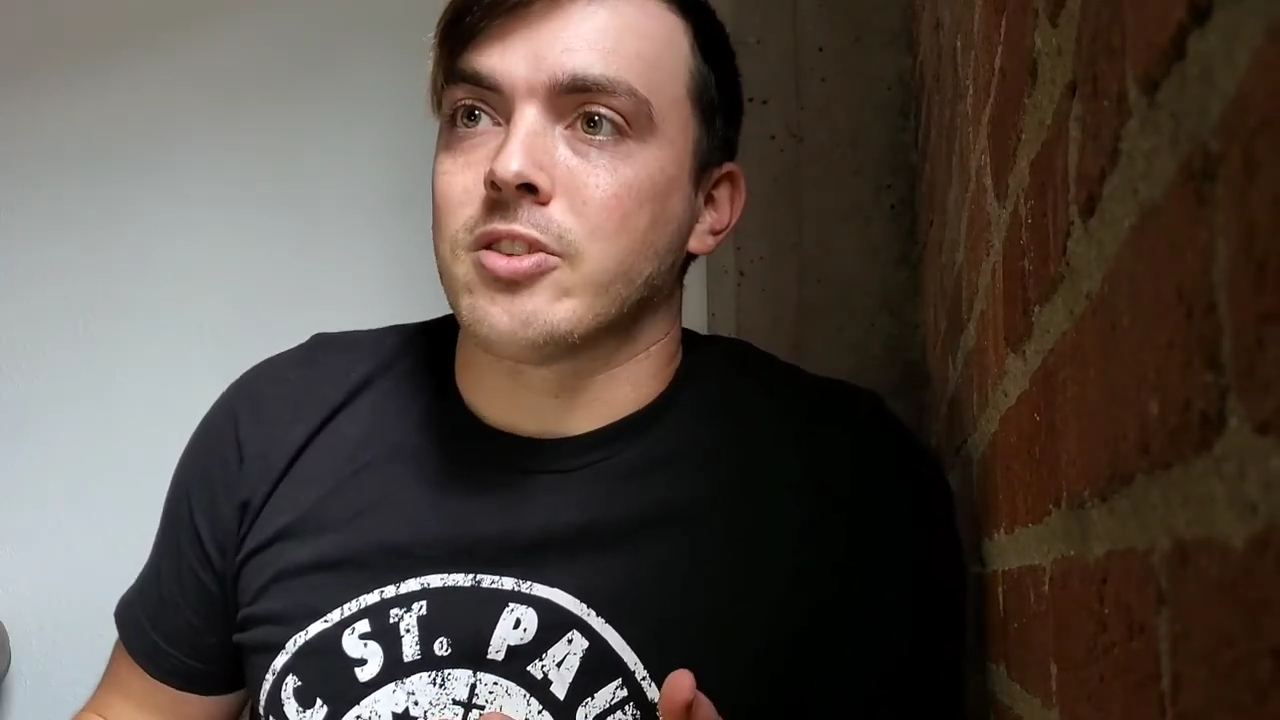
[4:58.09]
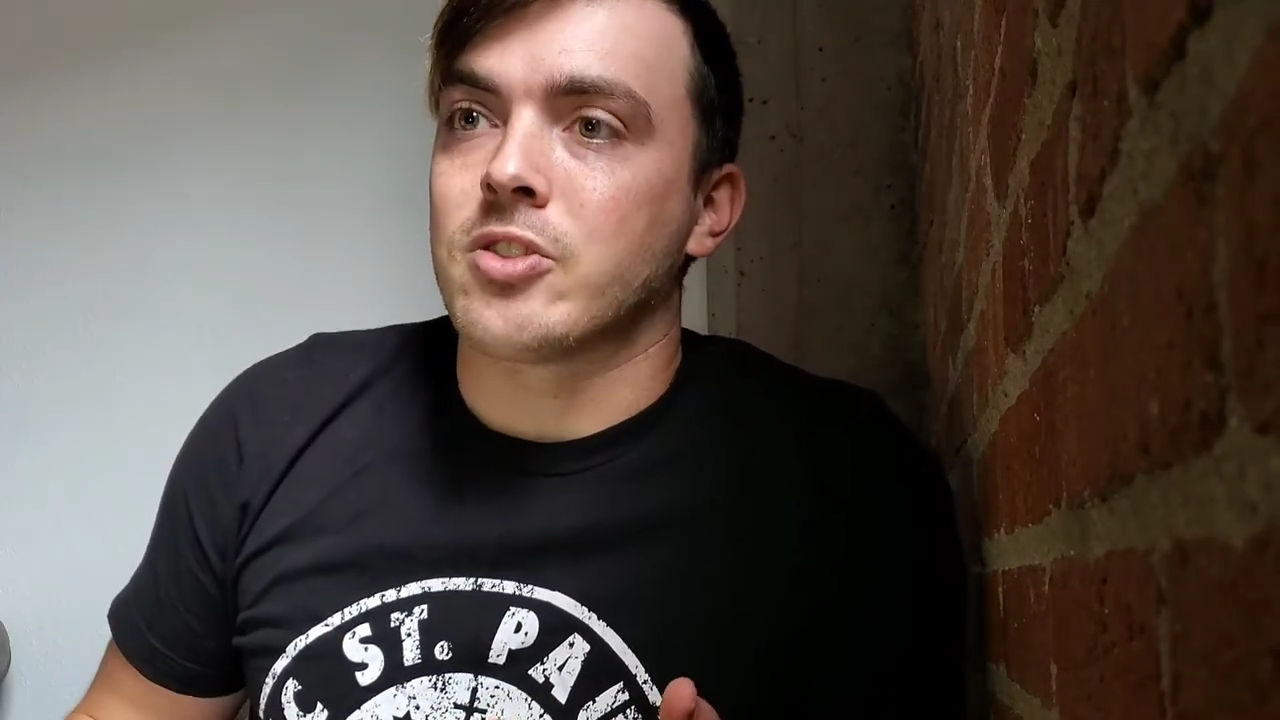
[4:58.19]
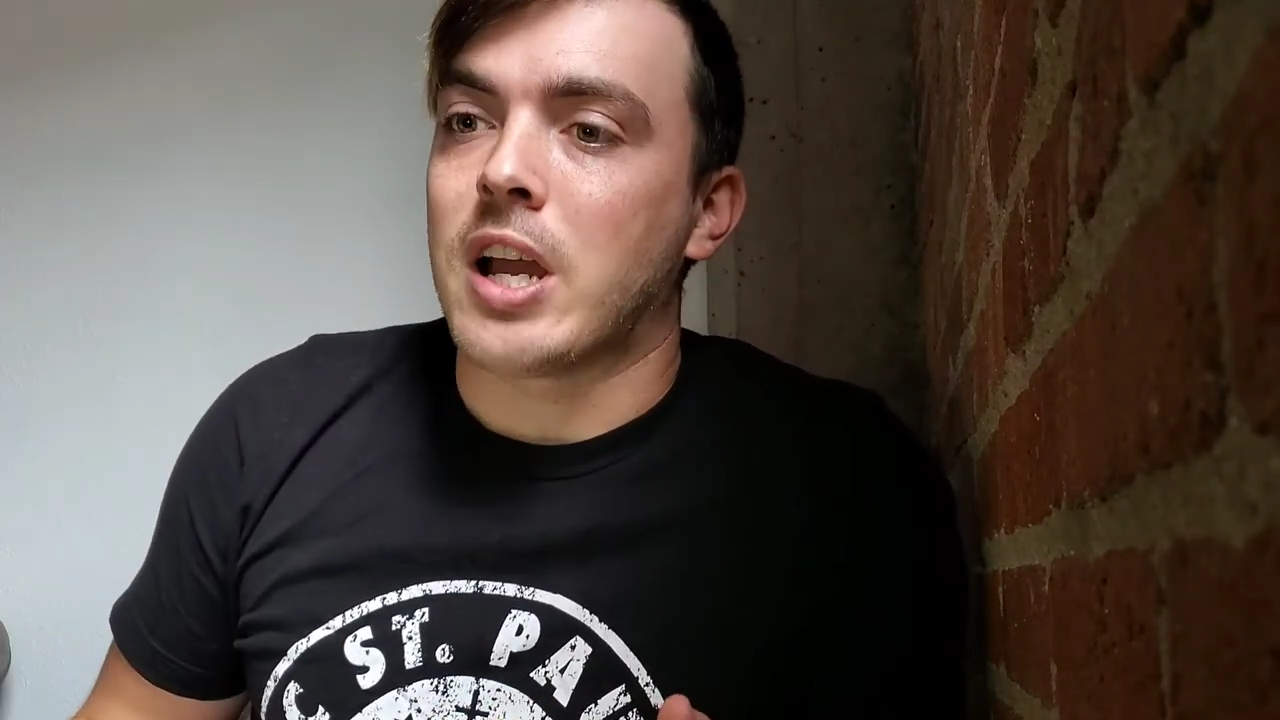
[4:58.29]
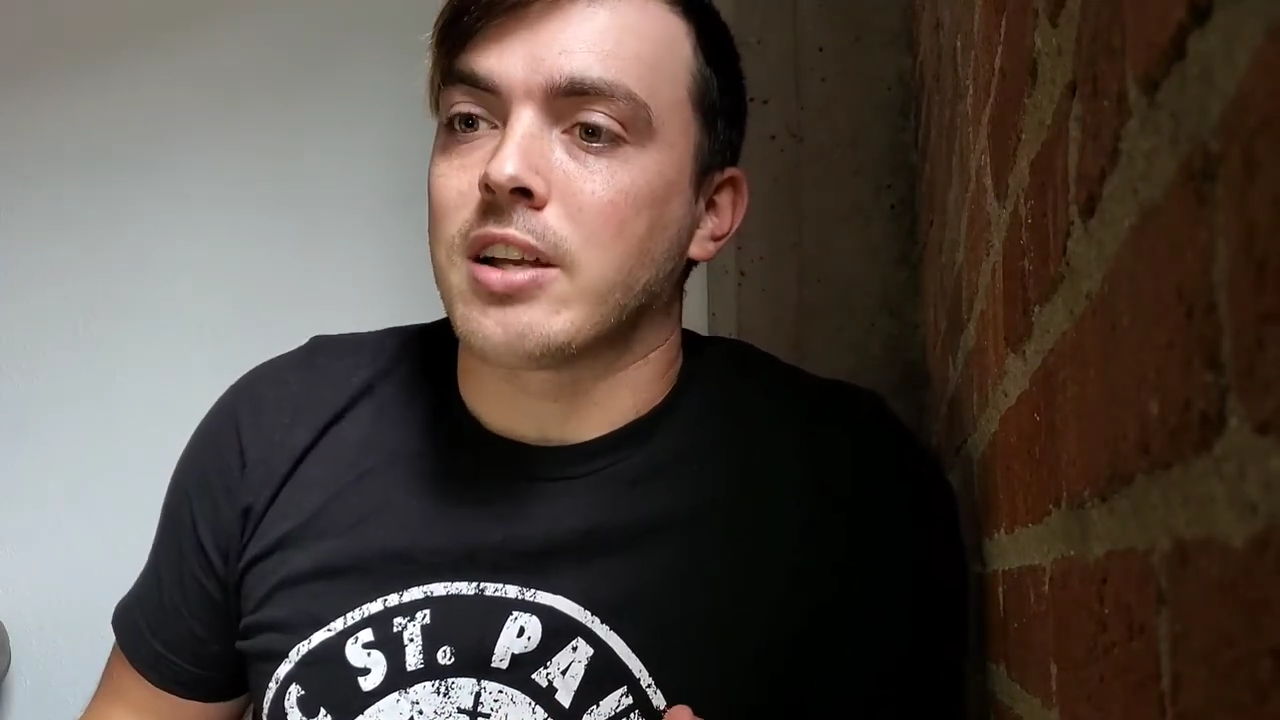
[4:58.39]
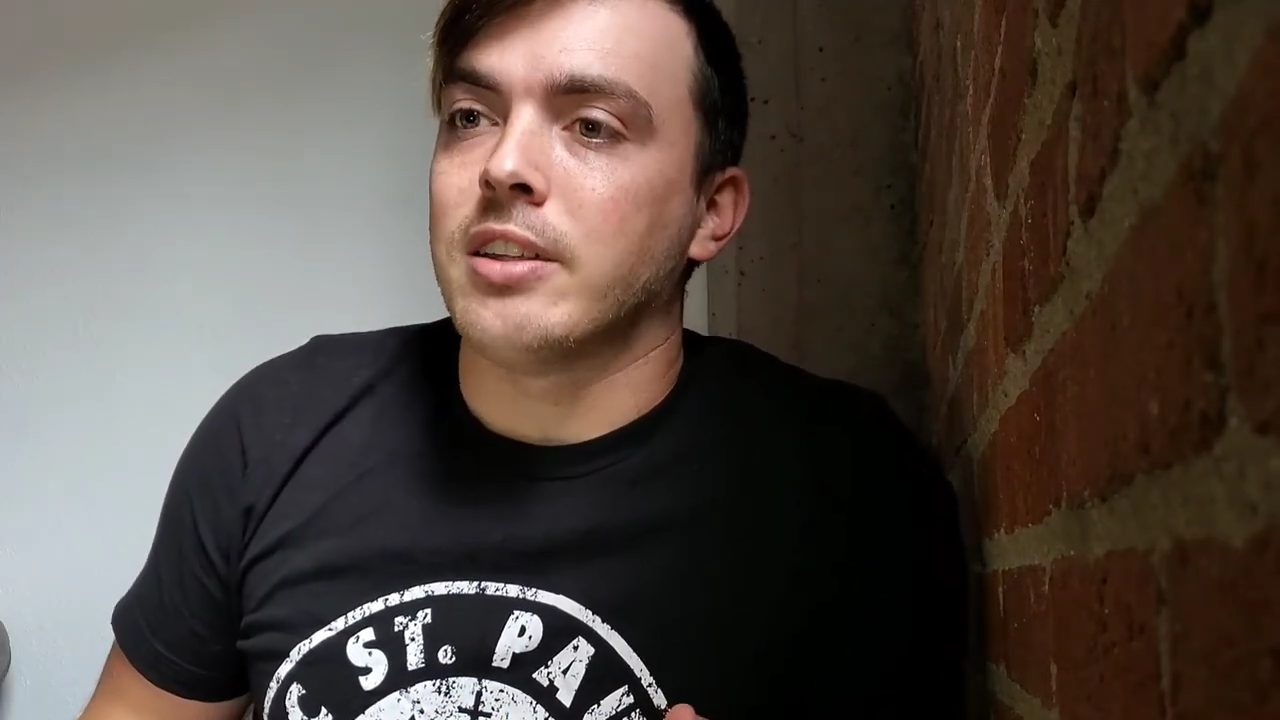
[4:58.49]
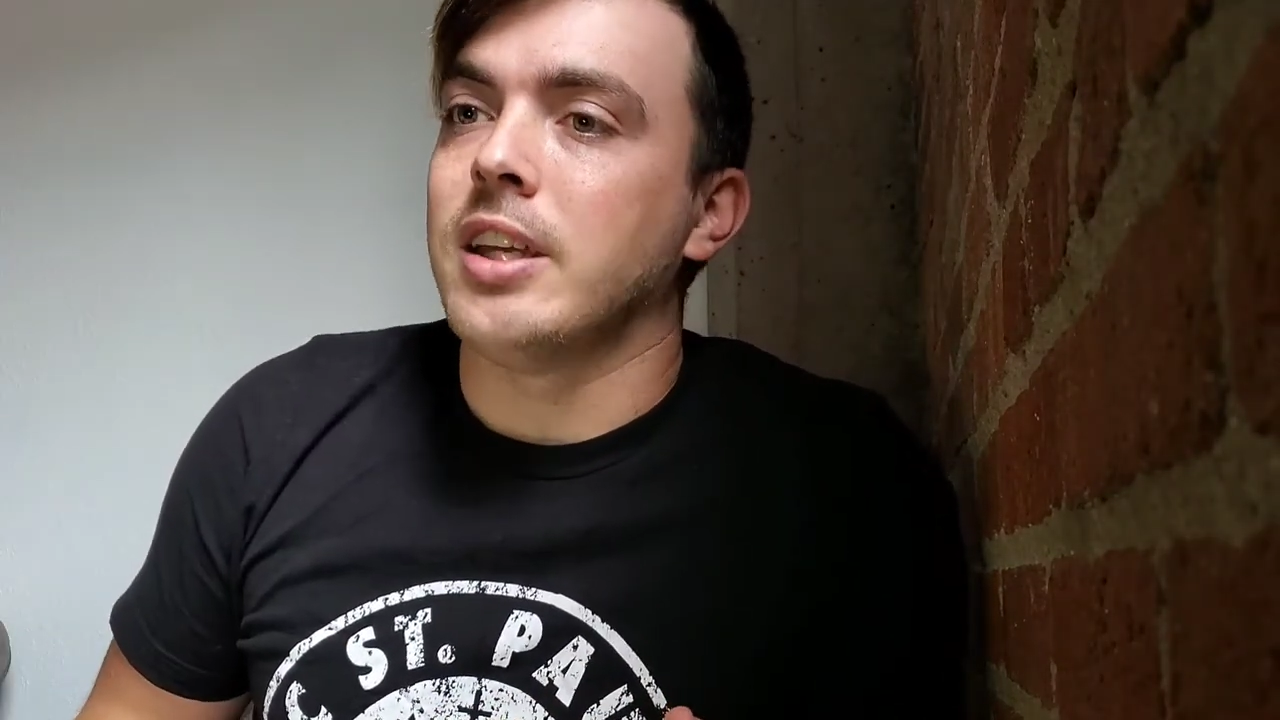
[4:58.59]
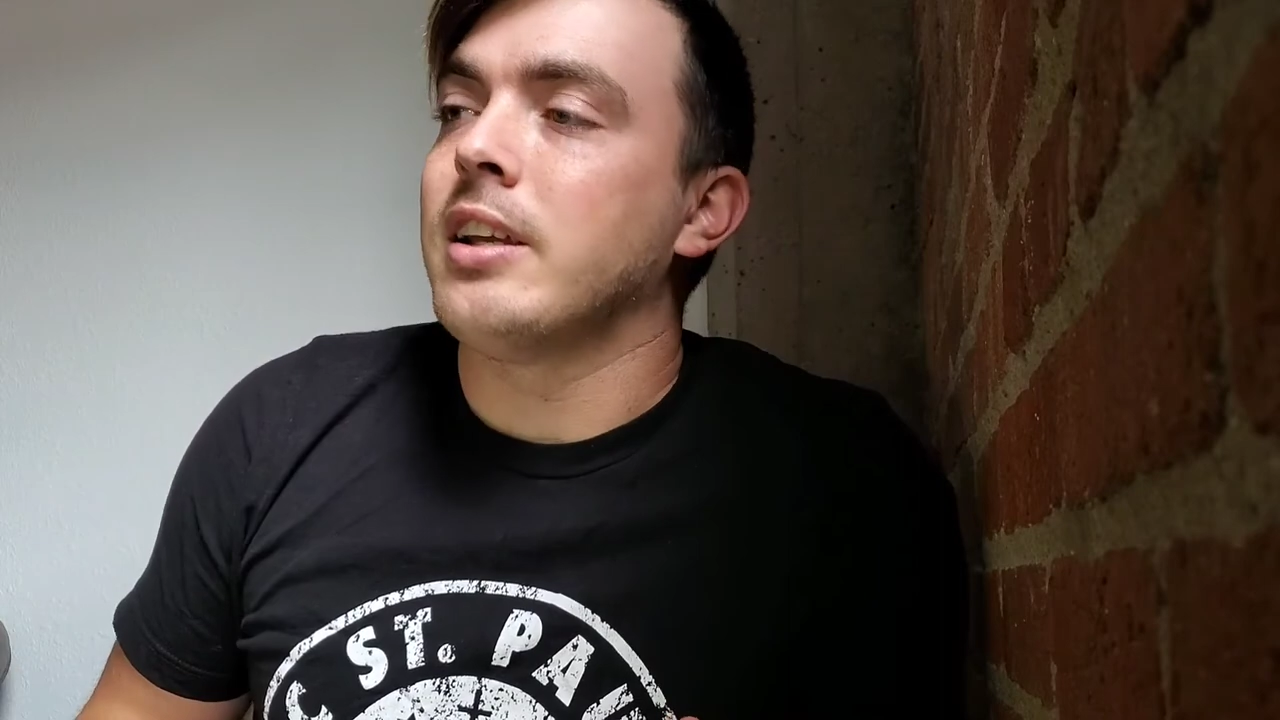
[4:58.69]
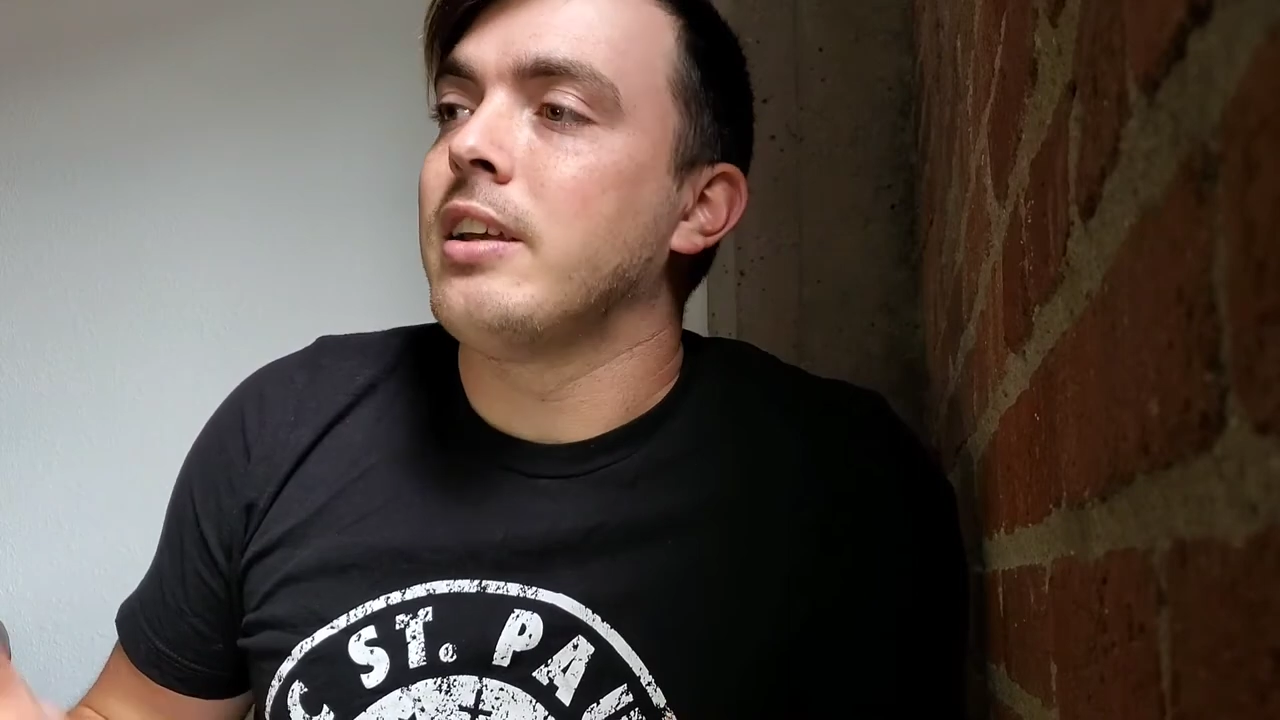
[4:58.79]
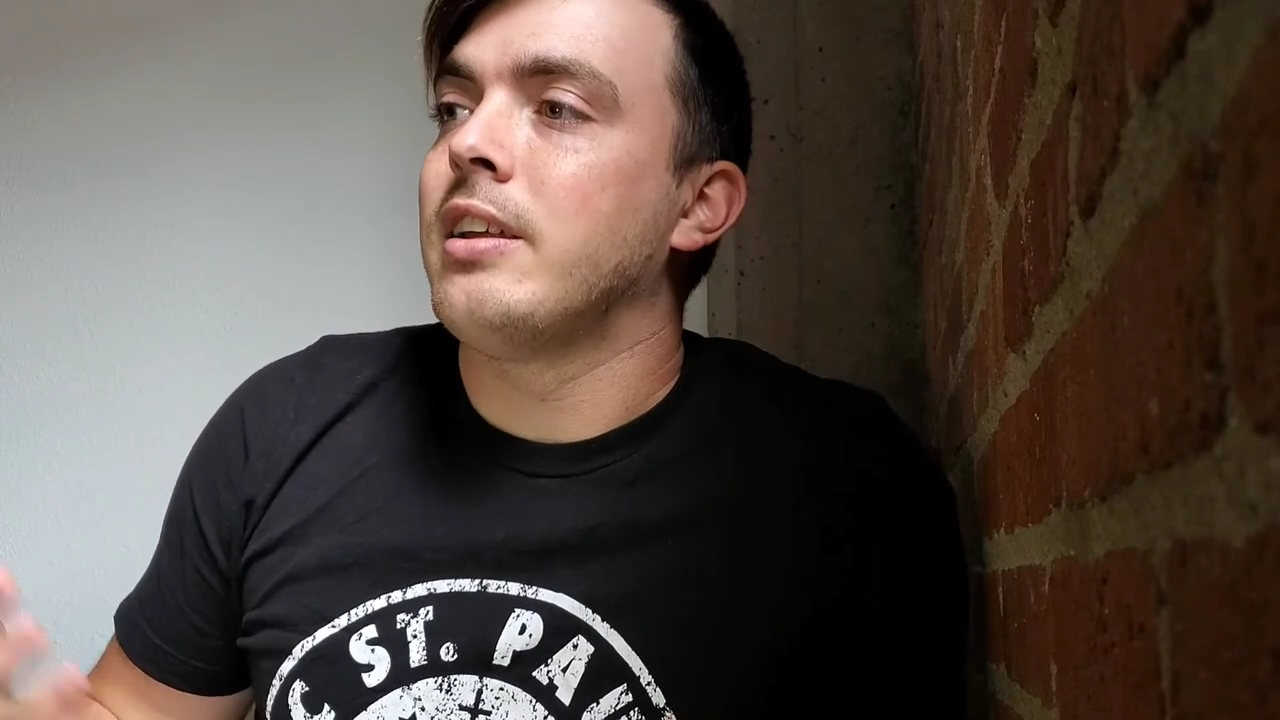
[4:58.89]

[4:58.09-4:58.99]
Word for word: Track League,